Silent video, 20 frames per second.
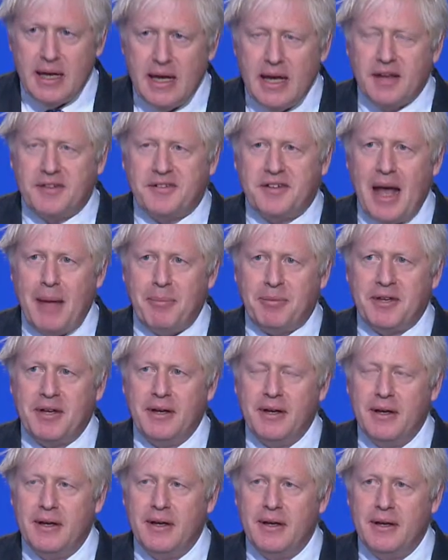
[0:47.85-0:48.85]

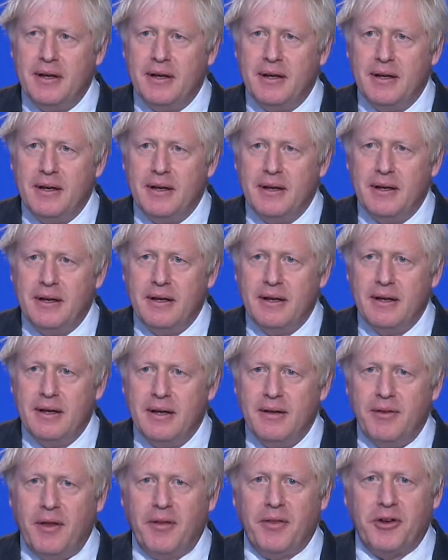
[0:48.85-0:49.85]
Except
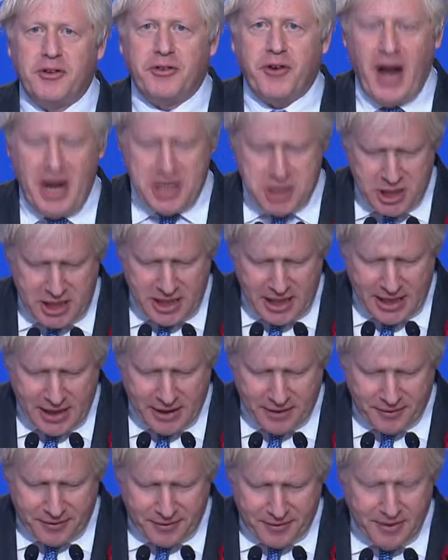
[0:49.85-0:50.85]
that the tragedy
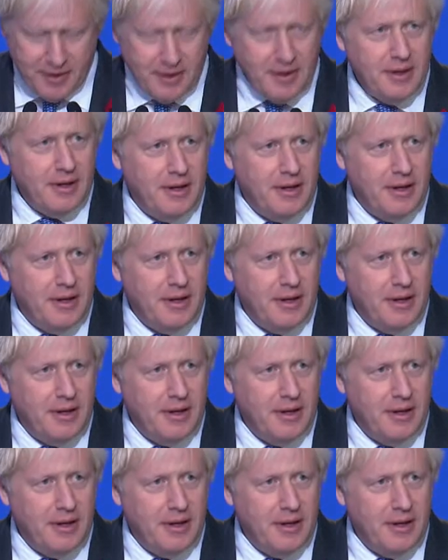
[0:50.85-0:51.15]
is